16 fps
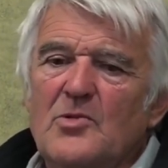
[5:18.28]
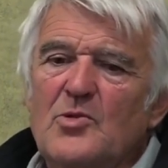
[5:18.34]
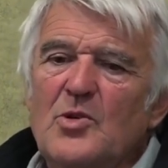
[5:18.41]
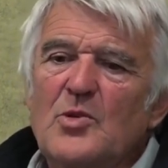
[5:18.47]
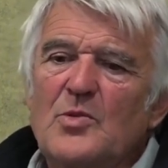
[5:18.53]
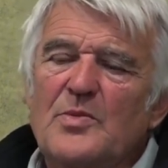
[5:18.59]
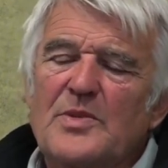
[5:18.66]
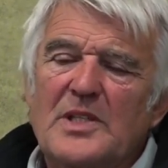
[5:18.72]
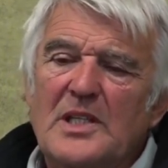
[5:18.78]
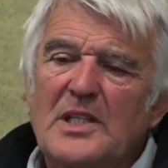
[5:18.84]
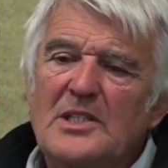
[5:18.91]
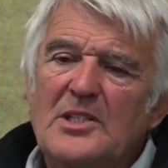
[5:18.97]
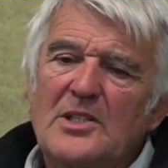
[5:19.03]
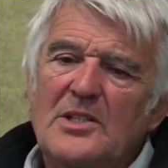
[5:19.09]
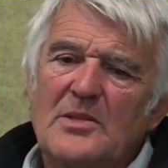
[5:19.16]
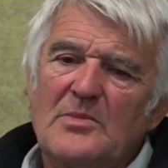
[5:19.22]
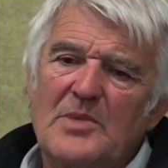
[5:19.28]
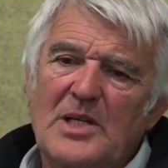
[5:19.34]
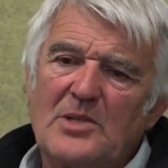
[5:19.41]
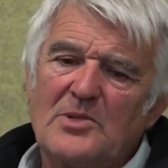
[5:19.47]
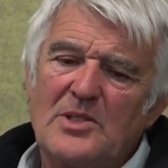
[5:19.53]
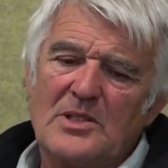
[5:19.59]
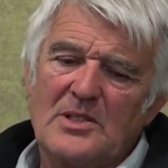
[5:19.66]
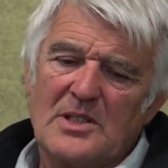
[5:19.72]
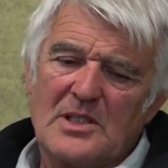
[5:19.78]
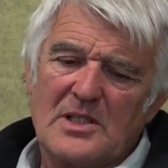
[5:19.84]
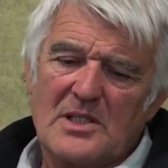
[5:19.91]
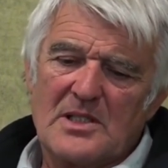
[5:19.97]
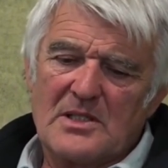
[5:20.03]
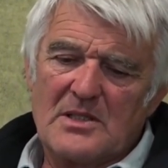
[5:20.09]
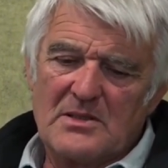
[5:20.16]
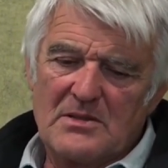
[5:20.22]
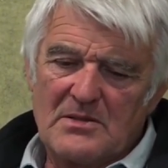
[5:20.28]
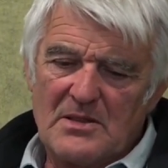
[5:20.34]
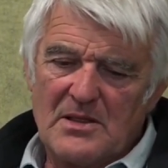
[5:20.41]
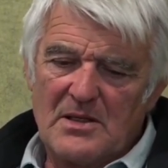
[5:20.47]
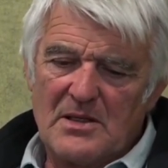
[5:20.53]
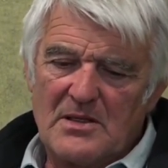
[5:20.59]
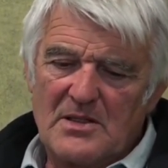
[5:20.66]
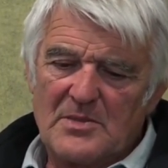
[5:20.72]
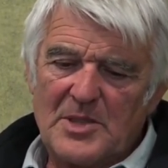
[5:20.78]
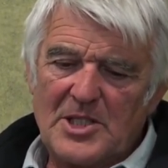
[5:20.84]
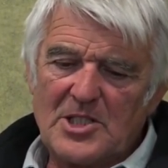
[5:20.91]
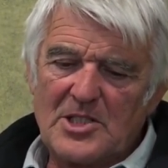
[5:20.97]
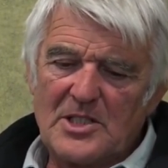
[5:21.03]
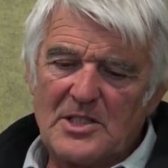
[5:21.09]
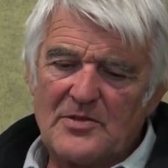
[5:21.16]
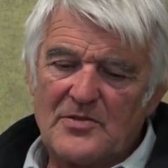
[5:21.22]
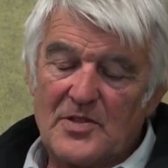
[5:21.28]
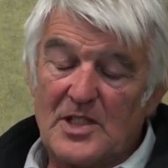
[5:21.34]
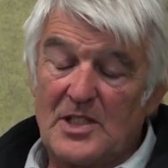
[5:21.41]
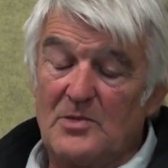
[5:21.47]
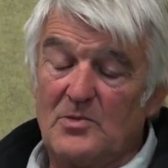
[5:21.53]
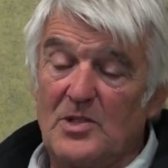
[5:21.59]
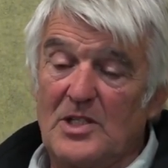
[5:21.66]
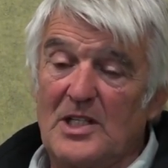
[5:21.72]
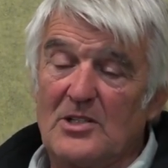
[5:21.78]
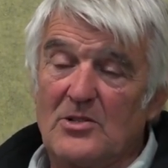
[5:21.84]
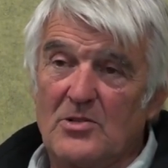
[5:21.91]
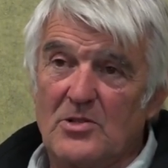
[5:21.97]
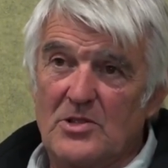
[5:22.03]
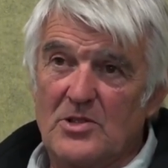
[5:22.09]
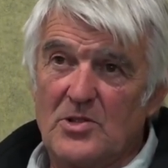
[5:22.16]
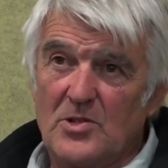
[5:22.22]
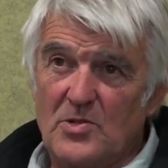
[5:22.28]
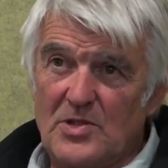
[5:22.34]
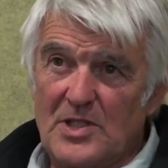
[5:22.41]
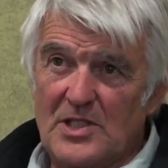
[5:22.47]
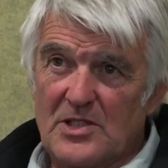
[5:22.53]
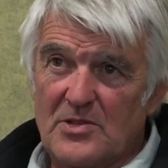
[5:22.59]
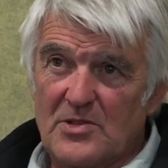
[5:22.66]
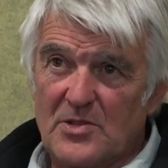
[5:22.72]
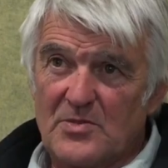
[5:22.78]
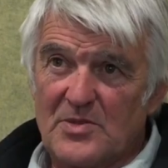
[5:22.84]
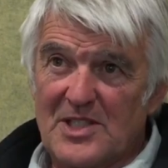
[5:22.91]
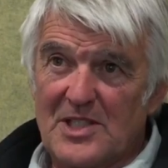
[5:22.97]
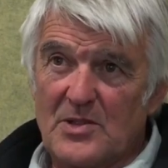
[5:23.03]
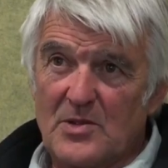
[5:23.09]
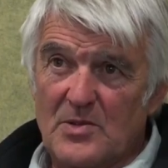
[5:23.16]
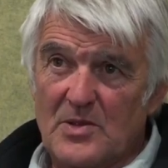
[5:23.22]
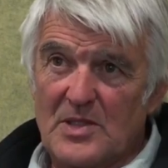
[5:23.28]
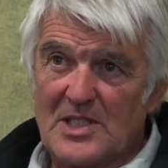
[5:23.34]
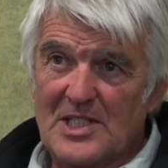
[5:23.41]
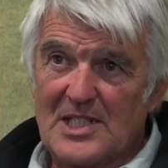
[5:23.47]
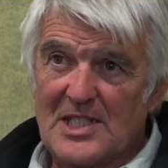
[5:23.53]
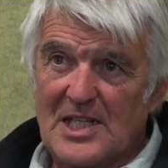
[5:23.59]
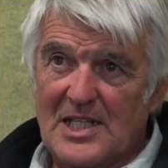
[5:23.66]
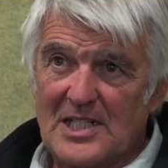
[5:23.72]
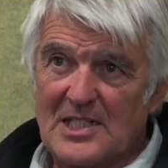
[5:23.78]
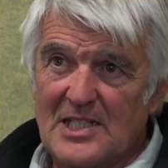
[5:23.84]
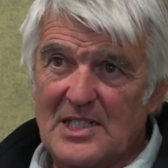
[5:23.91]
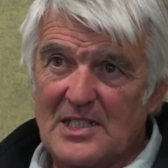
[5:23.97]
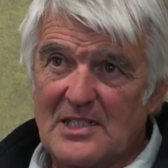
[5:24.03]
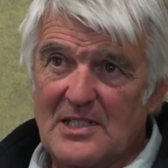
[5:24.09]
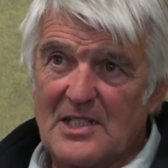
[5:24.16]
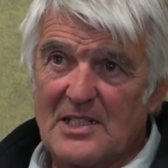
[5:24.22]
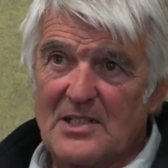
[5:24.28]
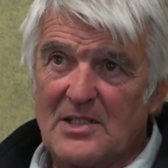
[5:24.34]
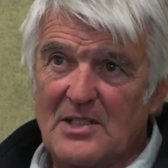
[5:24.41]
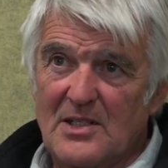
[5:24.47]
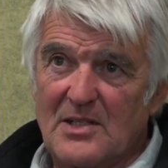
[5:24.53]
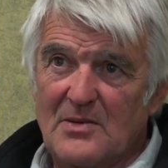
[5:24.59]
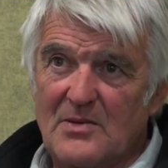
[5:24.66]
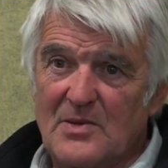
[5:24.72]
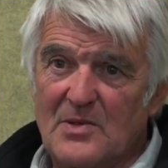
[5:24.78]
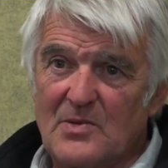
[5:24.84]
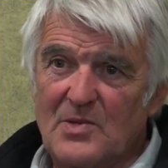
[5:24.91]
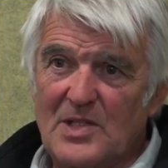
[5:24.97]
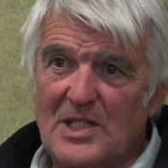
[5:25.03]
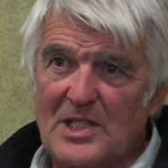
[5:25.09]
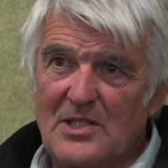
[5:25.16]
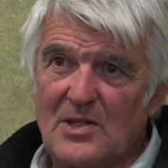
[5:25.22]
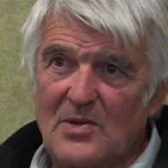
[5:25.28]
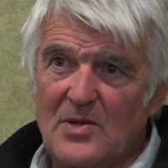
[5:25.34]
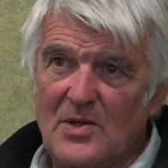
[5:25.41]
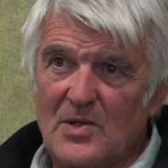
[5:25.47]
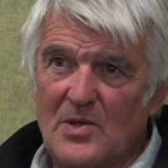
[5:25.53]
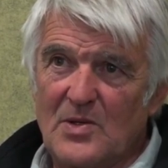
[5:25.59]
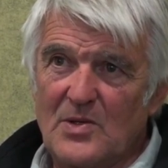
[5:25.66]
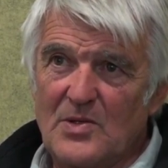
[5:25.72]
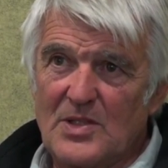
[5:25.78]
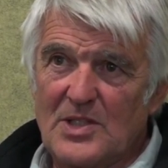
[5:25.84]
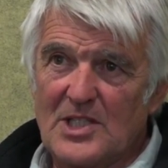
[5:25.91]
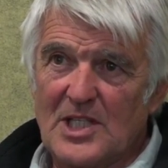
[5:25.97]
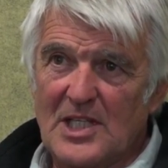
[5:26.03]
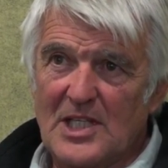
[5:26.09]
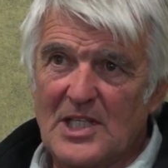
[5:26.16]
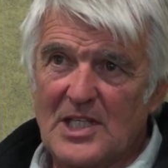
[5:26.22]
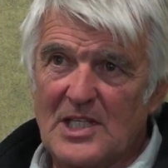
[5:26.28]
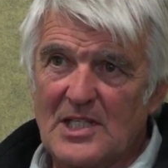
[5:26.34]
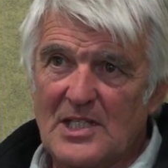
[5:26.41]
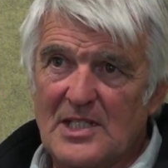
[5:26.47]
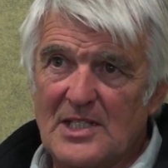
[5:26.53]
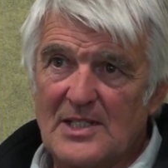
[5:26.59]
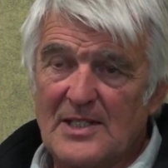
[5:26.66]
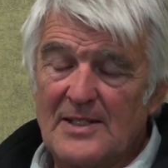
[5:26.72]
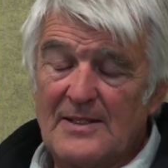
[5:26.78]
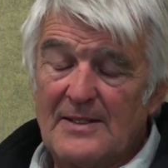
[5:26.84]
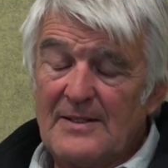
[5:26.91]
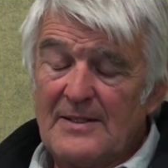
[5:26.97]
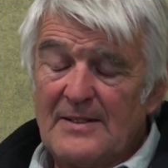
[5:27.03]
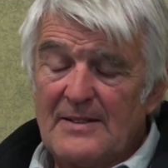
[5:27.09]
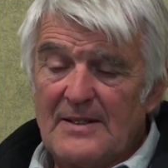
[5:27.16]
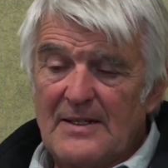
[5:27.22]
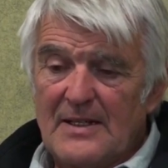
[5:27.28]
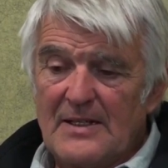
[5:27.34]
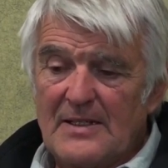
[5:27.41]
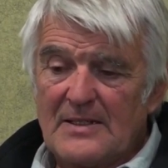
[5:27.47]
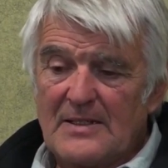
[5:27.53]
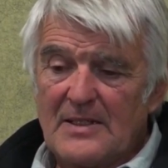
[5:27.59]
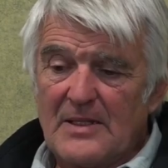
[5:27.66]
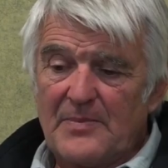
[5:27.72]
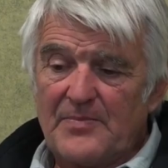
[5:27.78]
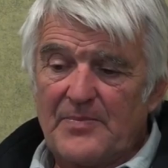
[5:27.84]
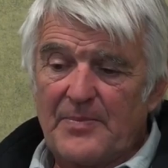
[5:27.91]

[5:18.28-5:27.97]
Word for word: groups into the mountains, especially if they're what I call tourist groups, you know, it's guiding, then you really don't know who you're taking. And,